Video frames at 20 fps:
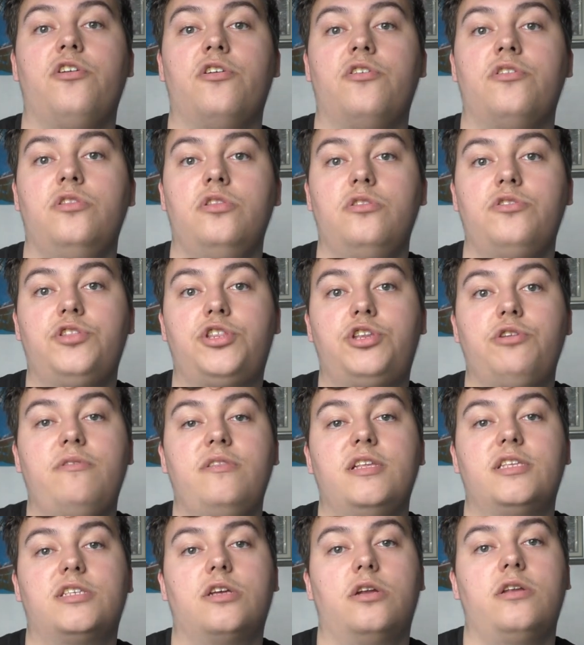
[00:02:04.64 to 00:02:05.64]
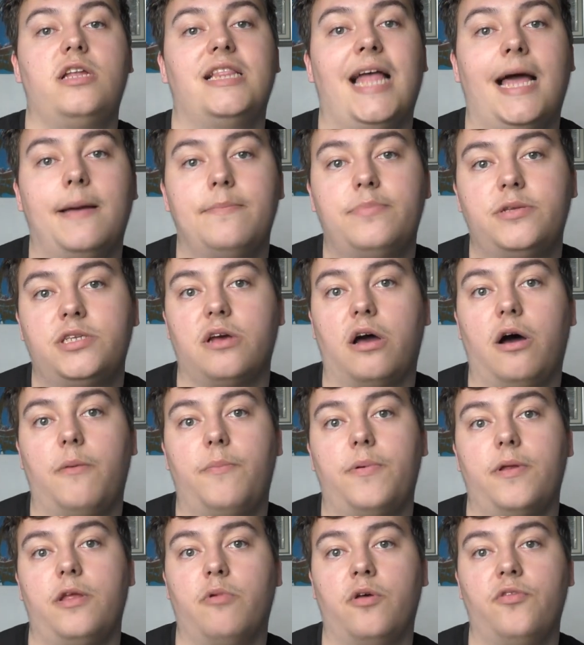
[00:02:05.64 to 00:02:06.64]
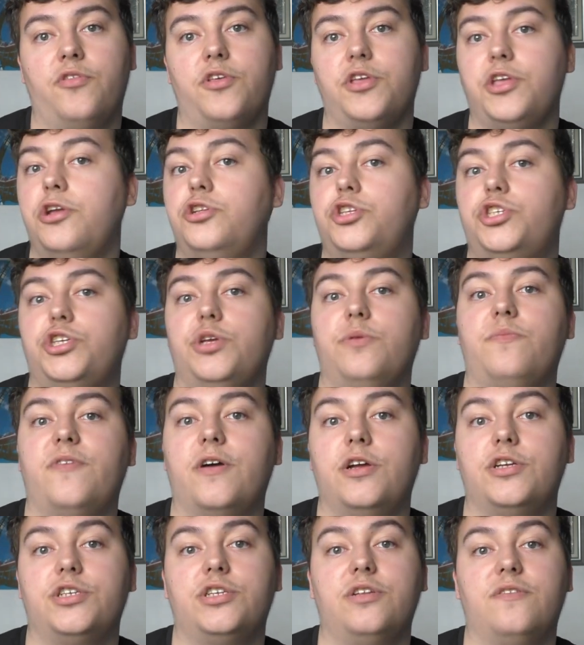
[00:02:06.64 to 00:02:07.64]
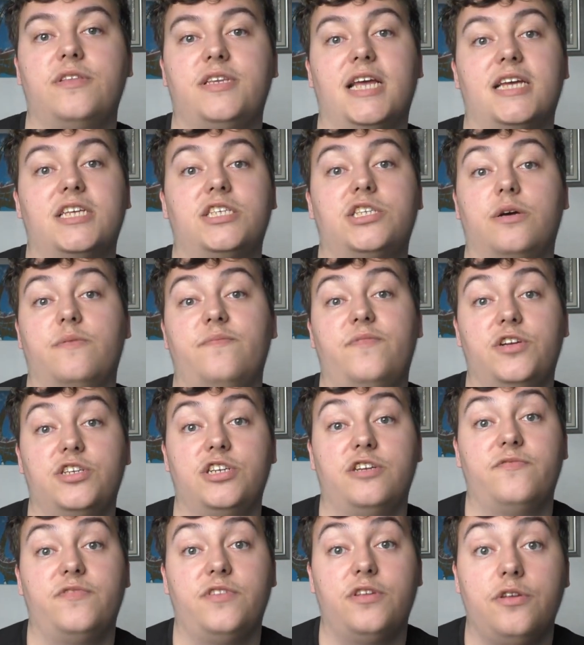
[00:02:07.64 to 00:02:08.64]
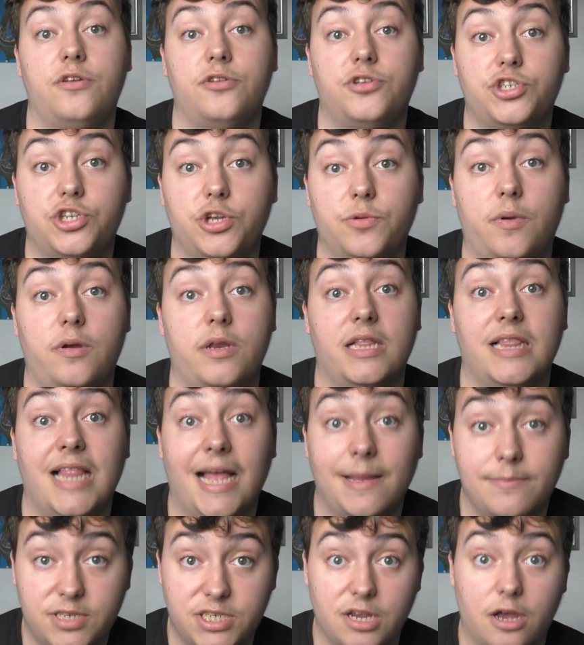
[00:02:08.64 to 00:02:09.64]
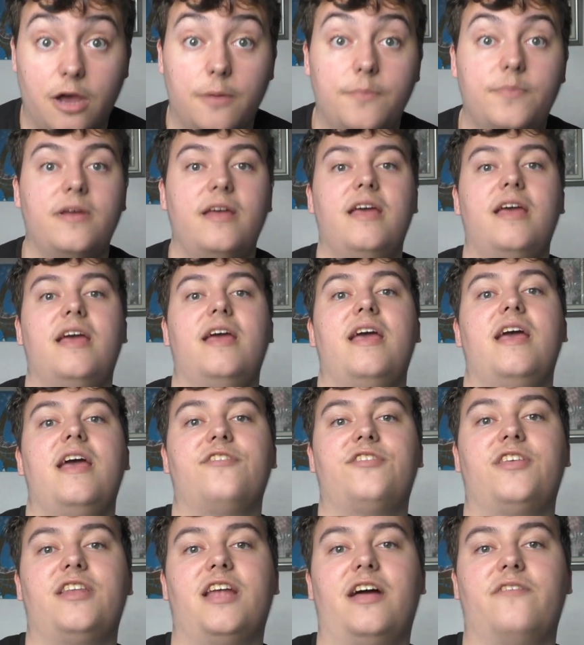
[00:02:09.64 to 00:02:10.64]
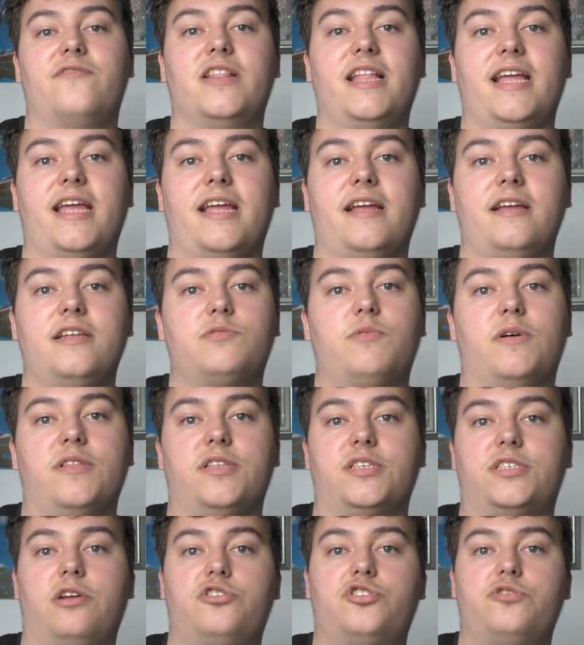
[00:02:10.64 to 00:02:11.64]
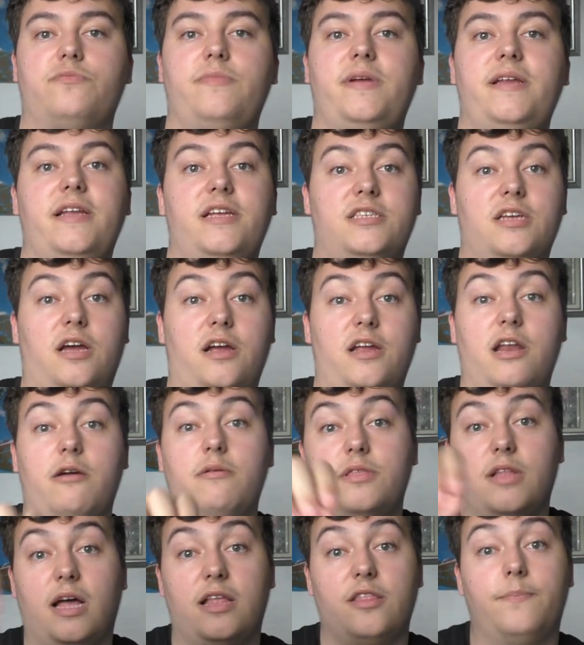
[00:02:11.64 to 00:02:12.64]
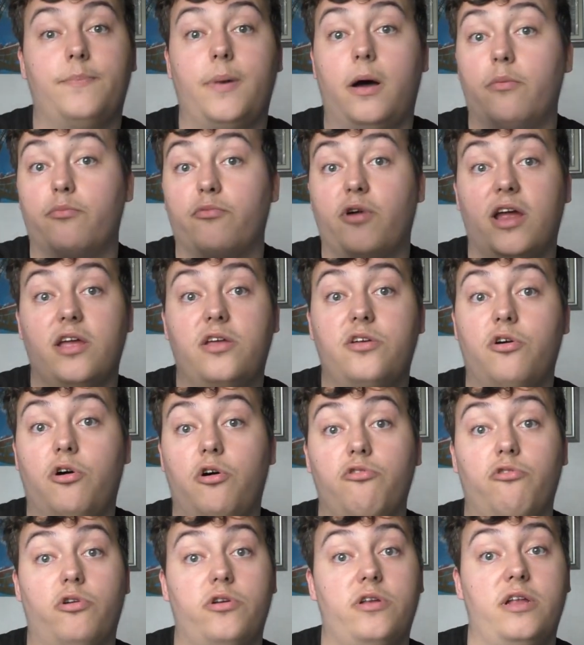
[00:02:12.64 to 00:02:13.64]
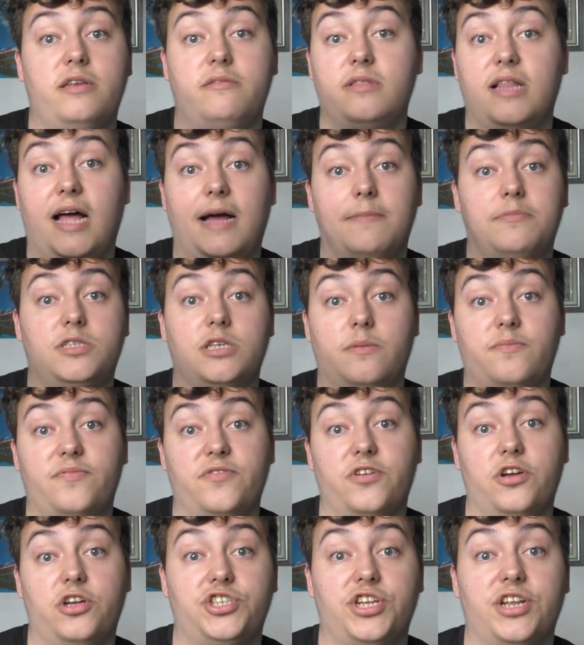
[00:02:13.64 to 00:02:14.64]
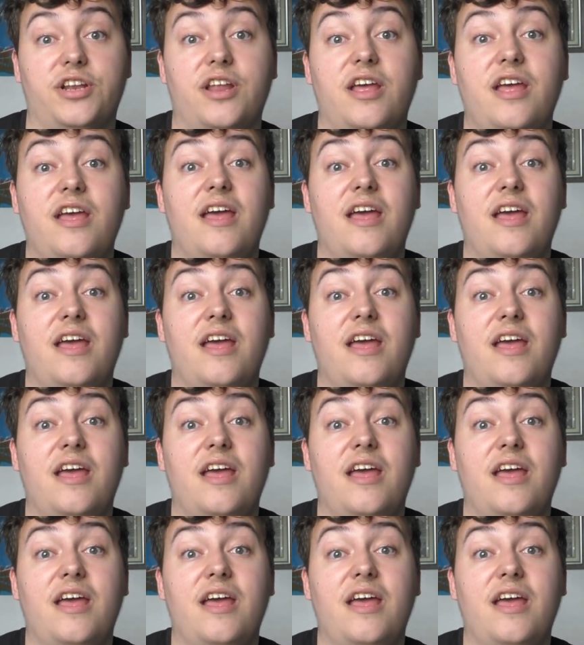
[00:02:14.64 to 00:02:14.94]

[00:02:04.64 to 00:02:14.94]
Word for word: you're doing this on your laptop, or you want the YouTube version or the desktop version of YouTube on your laptop, then I've linked where the social medias are. You know, in like the bottom right corner on your laptop version.